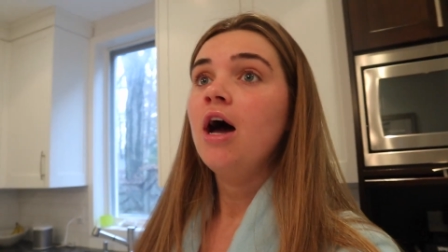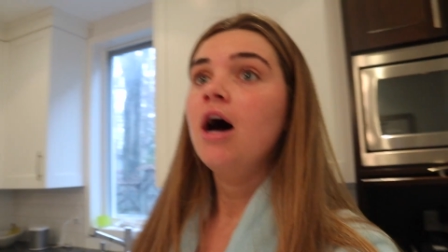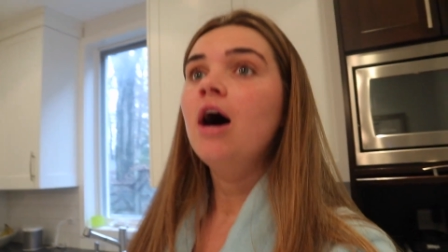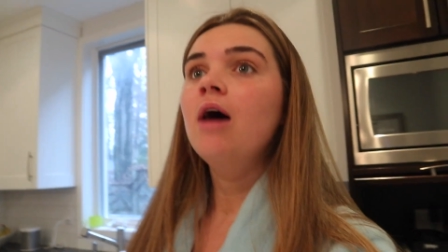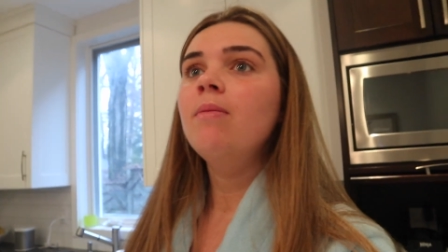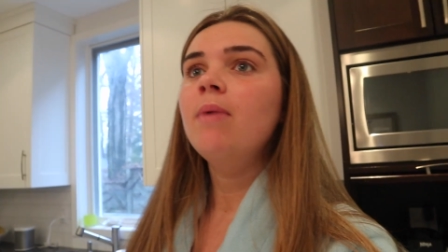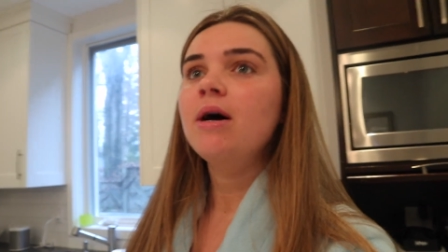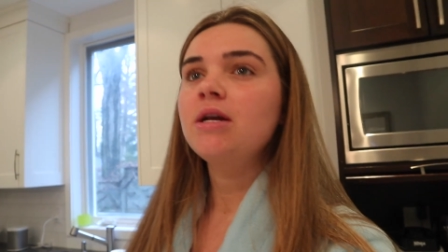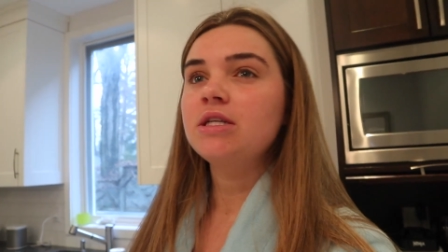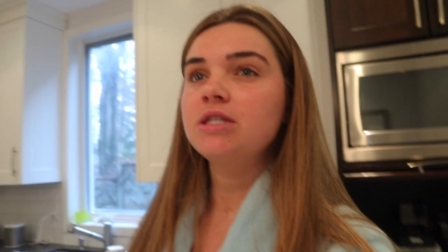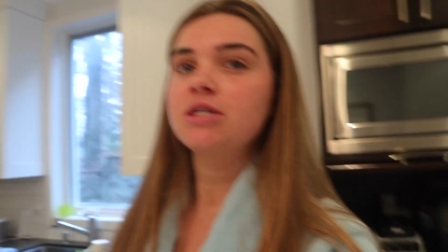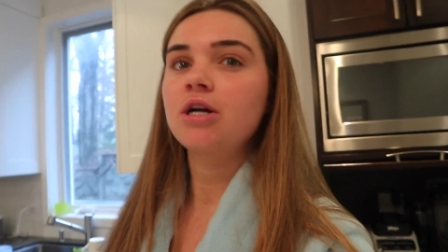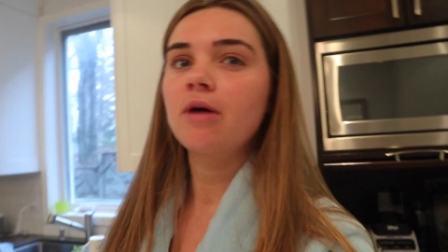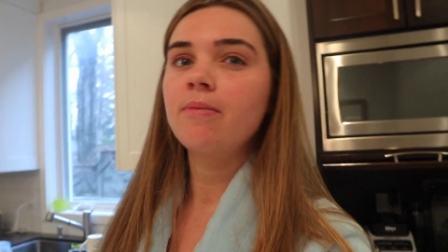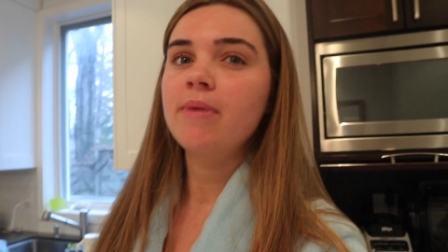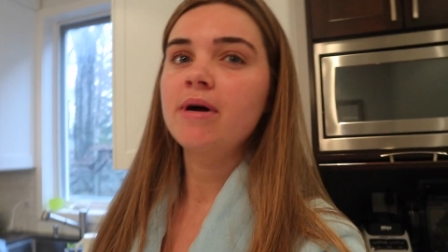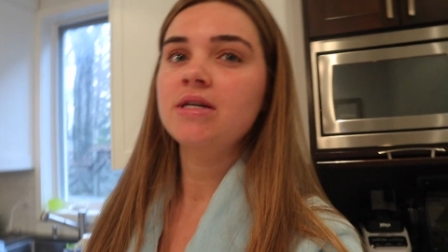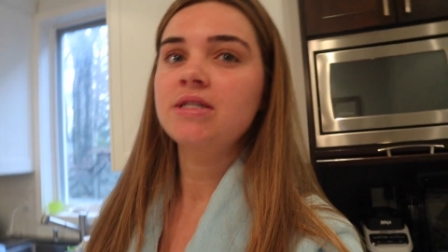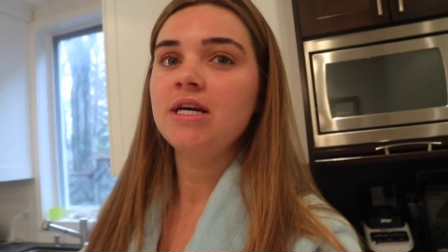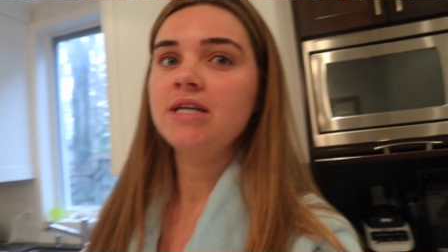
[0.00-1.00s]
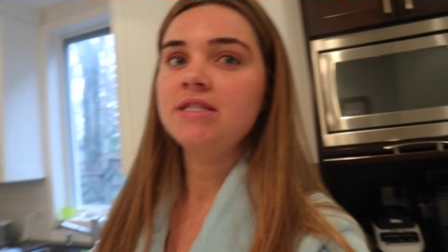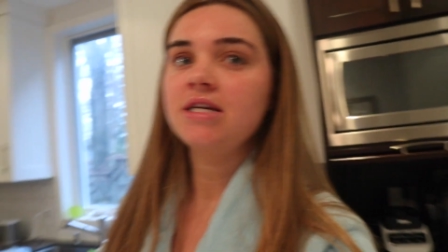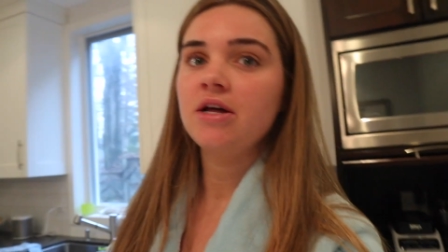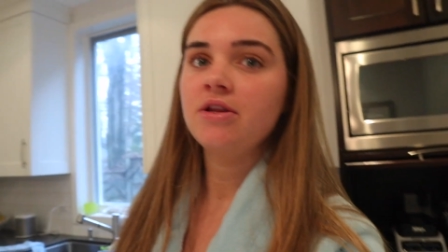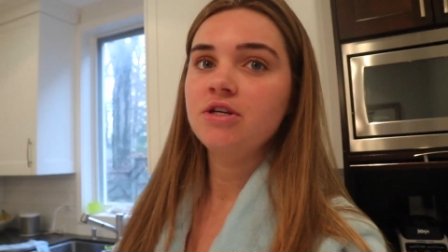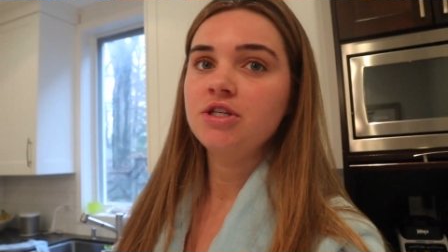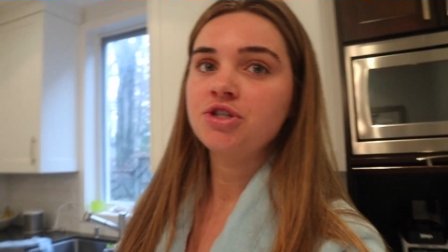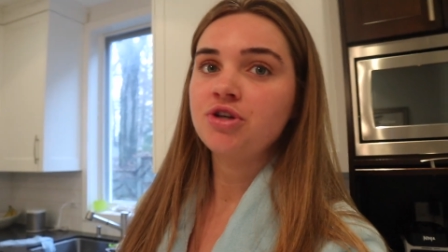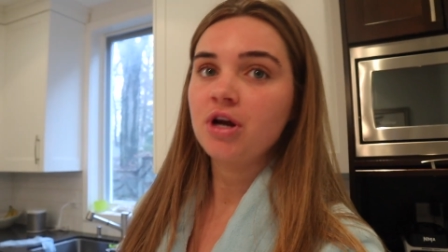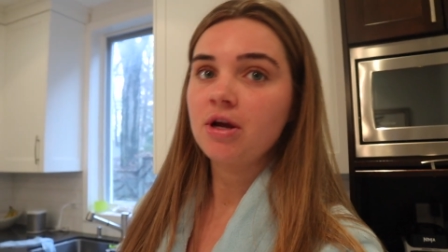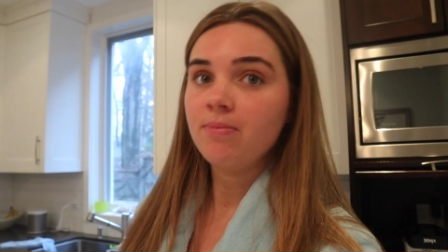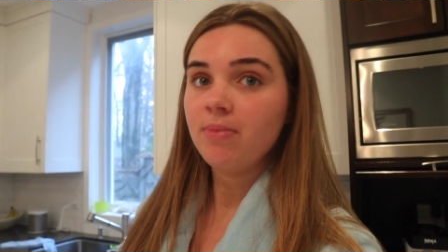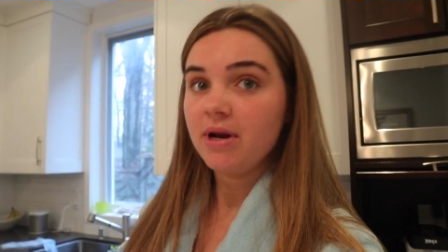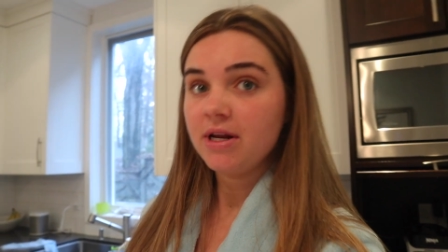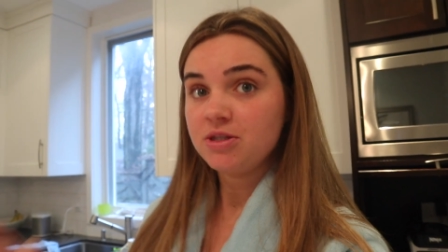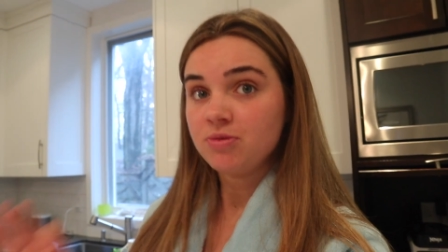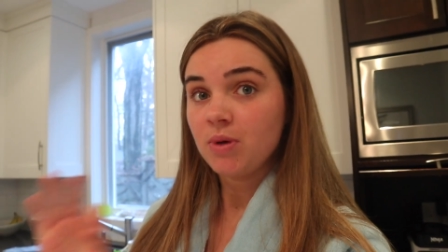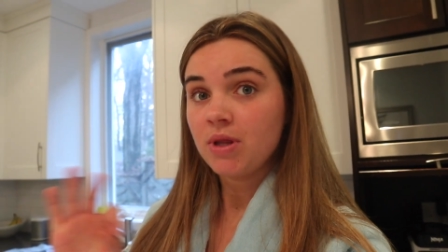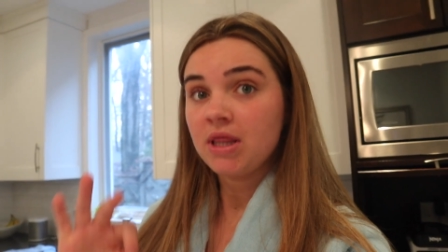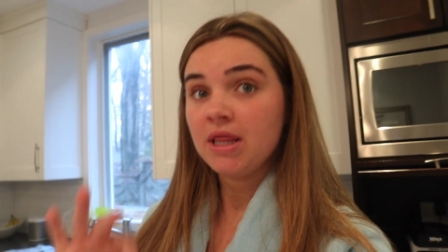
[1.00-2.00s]
Um, at Starbucks they sell this drink but
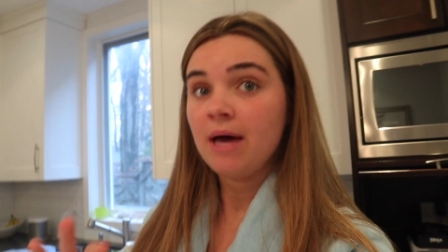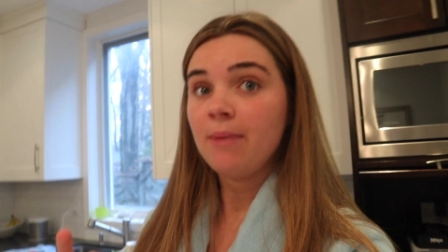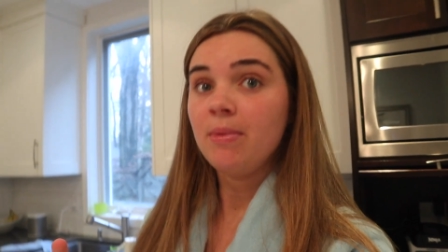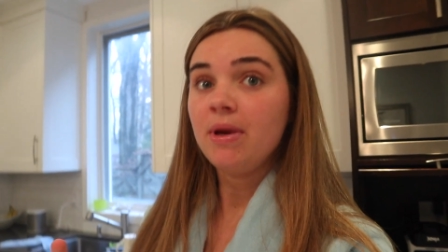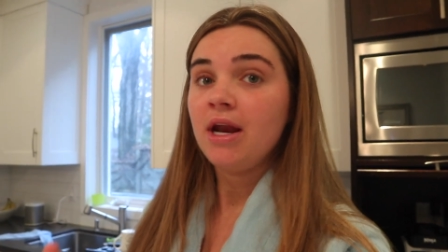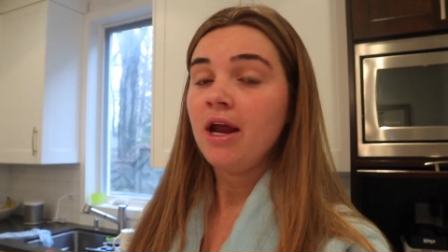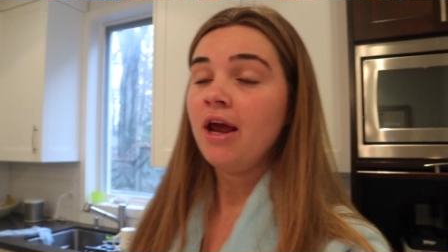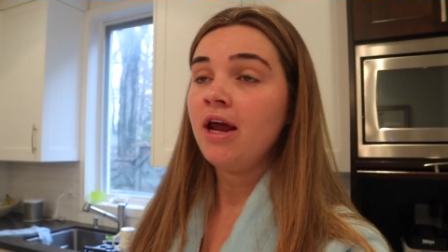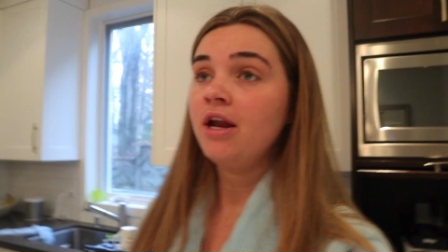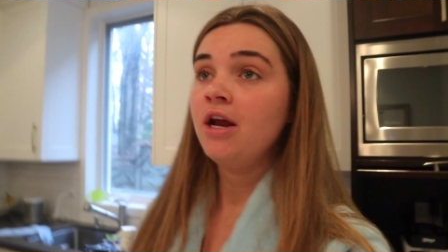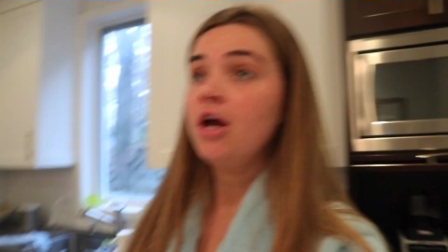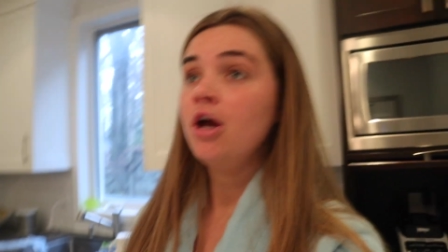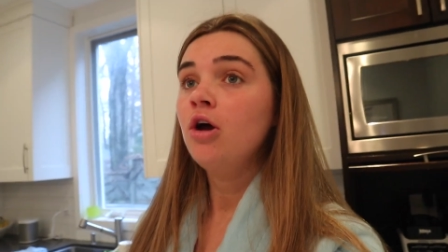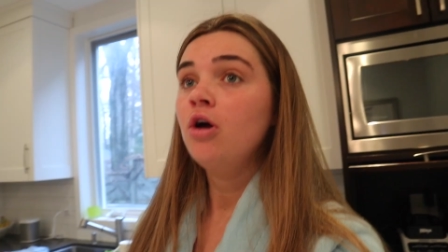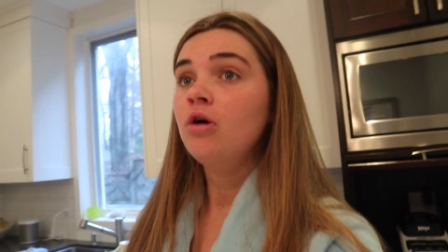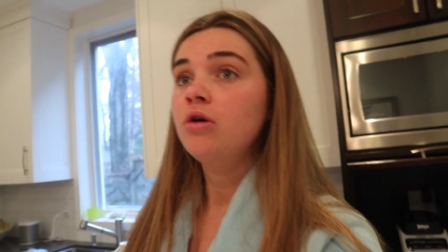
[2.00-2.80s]
it's with lemonade